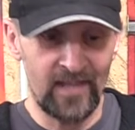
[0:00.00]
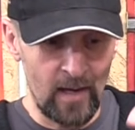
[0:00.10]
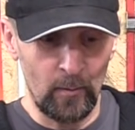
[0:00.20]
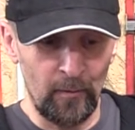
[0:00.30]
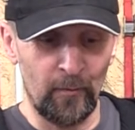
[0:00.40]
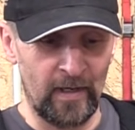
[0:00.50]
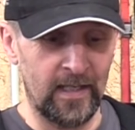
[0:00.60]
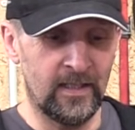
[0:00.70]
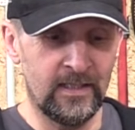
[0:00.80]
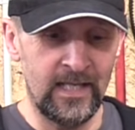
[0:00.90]
That would
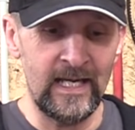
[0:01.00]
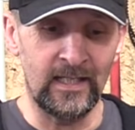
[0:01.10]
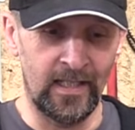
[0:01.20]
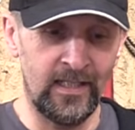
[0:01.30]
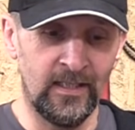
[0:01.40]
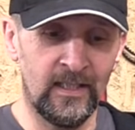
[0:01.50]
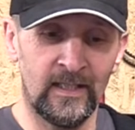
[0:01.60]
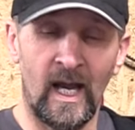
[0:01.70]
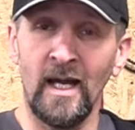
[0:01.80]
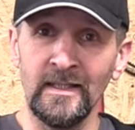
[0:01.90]
fit neatly
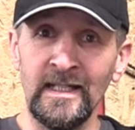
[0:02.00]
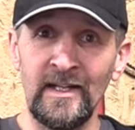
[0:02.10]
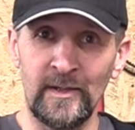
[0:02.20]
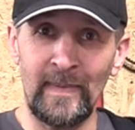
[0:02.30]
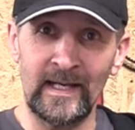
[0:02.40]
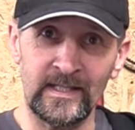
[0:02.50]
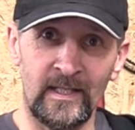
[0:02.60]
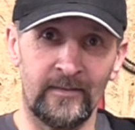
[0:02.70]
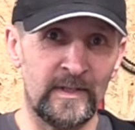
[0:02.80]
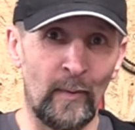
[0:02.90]
underneath the back
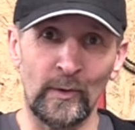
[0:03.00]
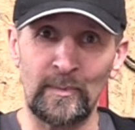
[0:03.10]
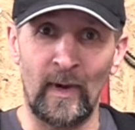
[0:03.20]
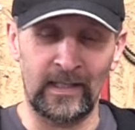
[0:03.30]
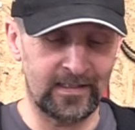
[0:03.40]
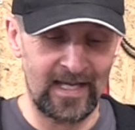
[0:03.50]
seat of a sports bike.